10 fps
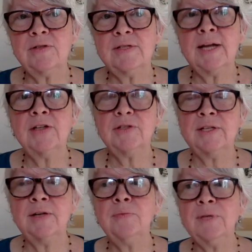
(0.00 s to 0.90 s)
it's actually
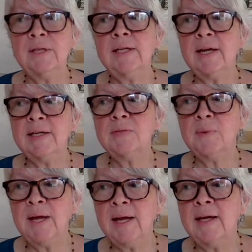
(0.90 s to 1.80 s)
a really nice
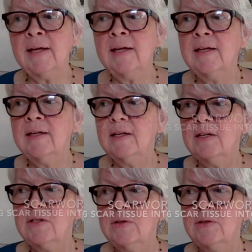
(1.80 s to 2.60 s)
way to